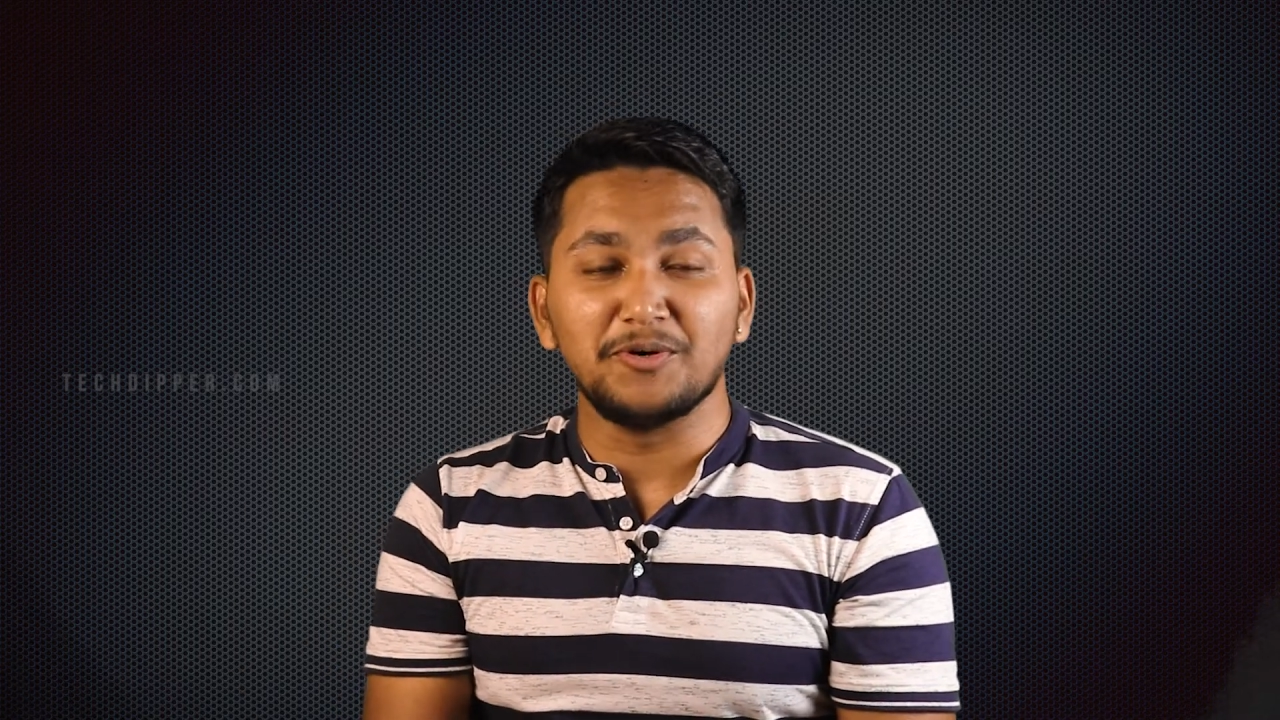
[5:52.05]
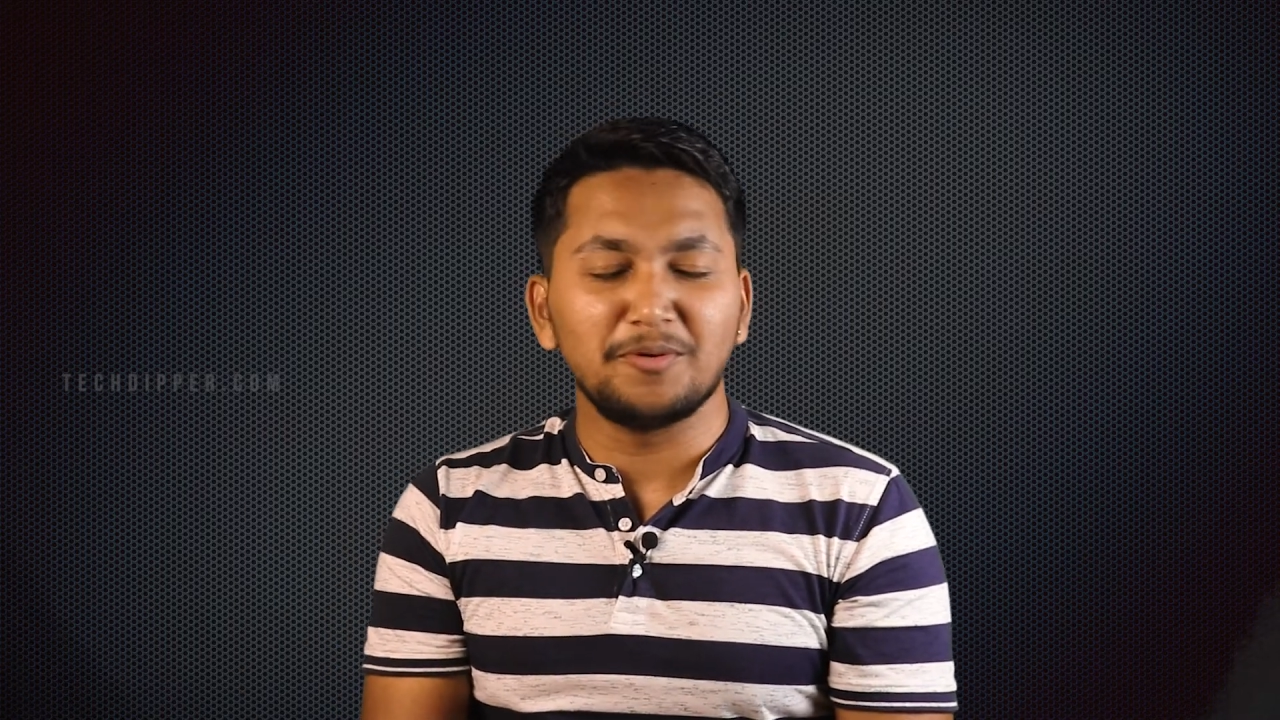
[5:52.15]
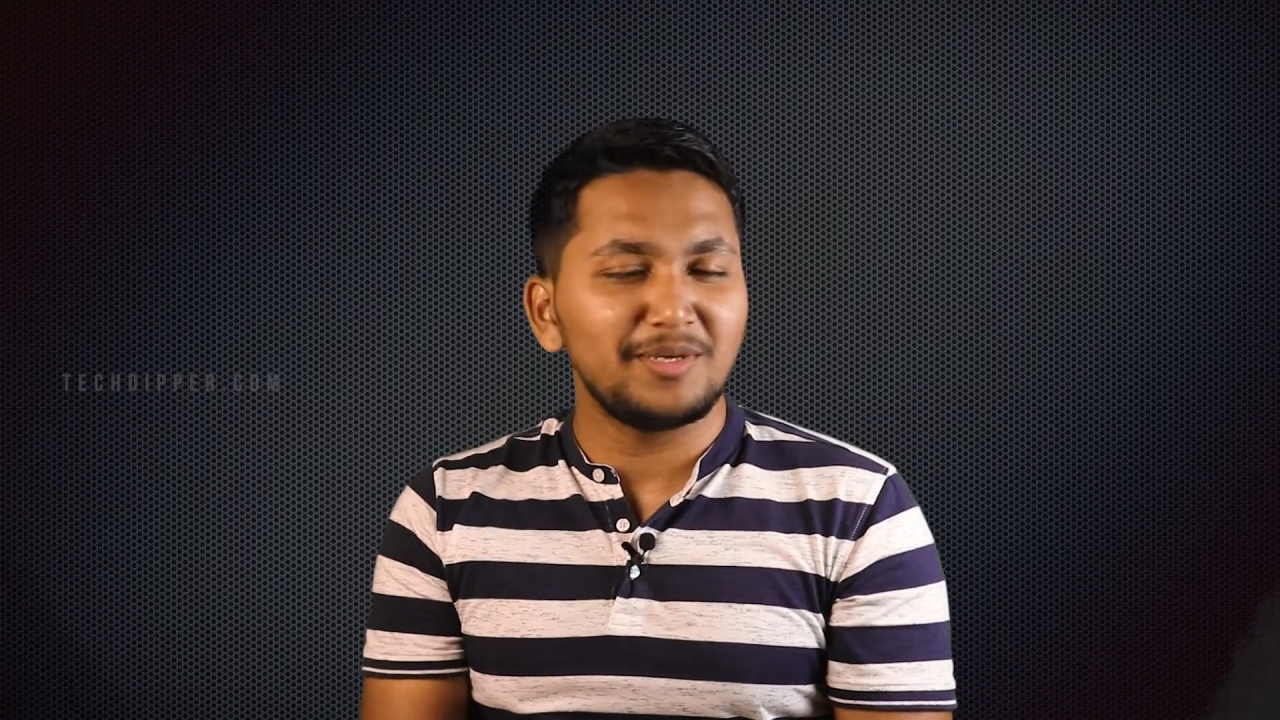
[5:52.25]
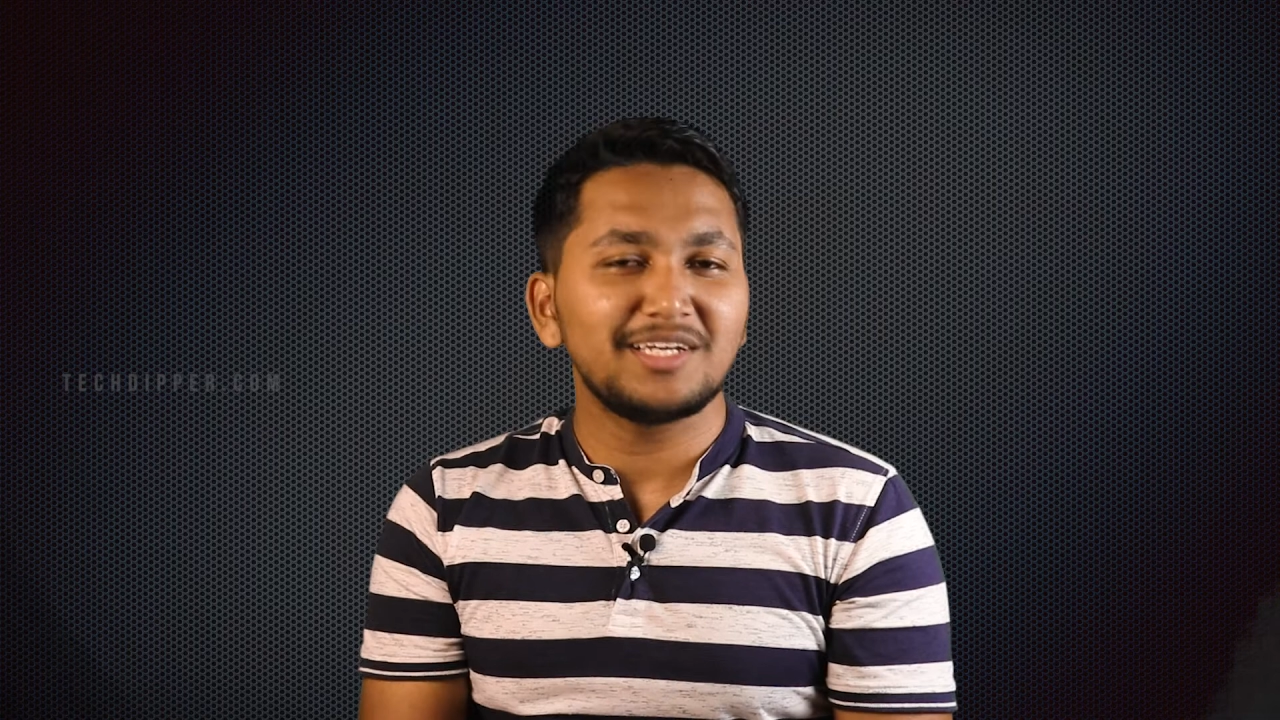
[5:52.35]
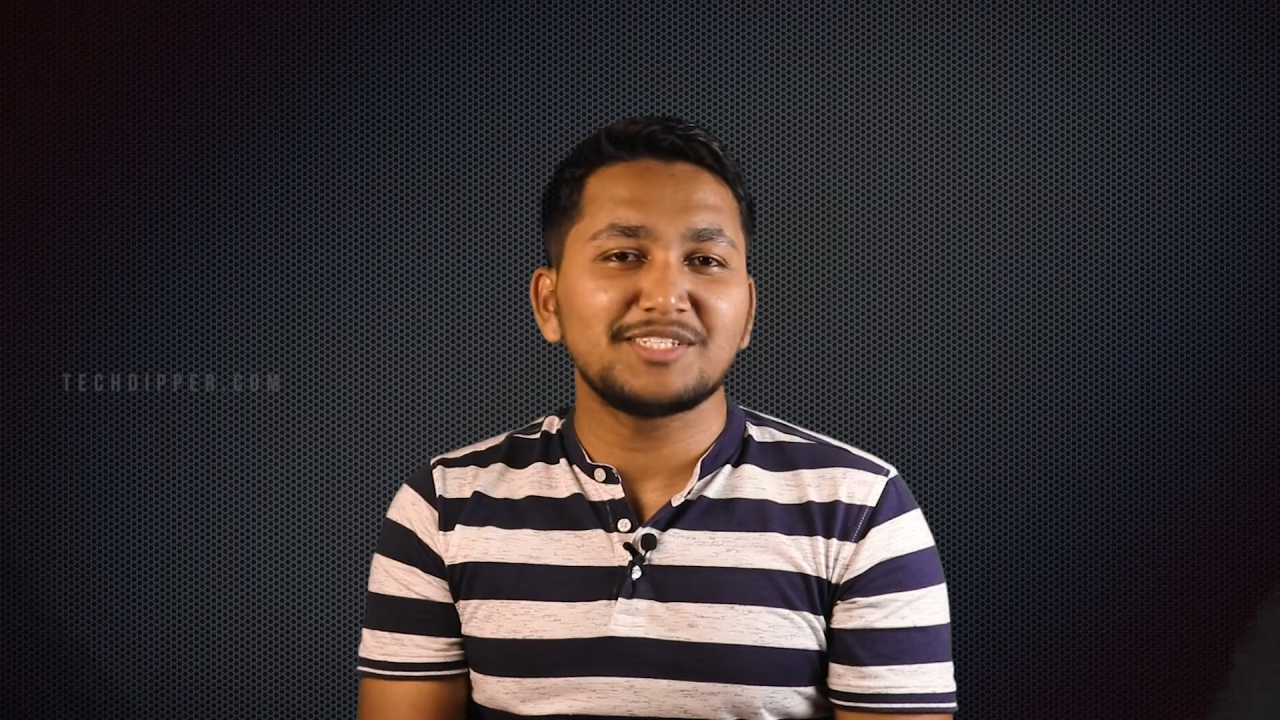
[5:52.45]

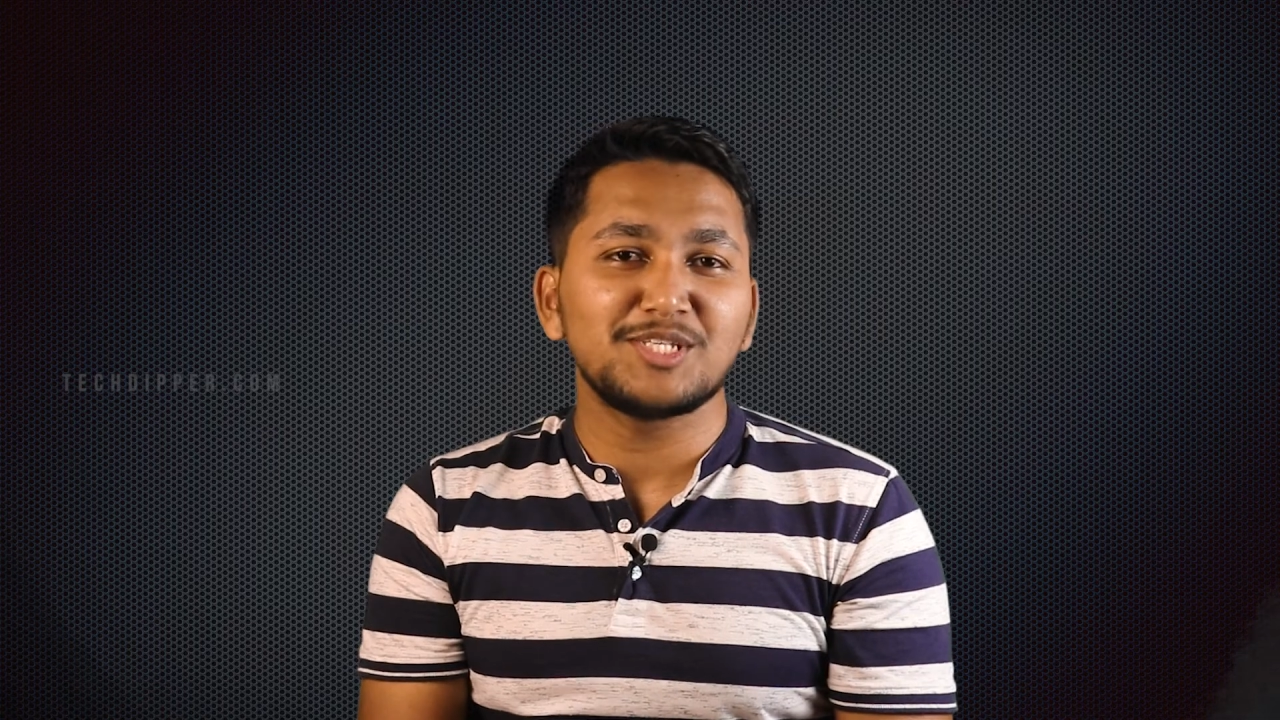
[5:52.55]
Hope you guys